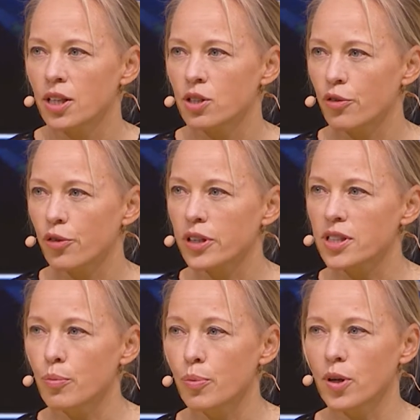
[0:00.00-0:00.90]
So for
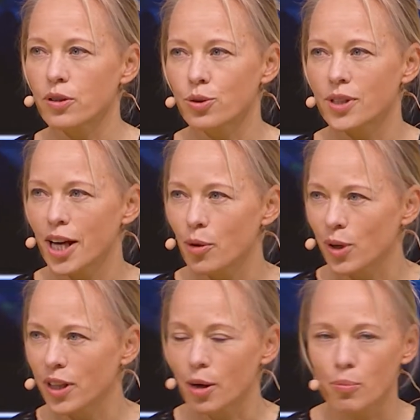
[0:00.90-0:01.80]
example, today
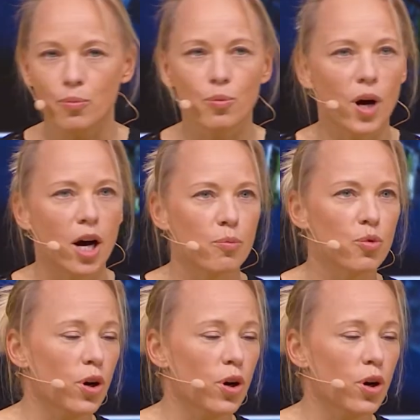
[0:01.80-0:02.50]
when I'm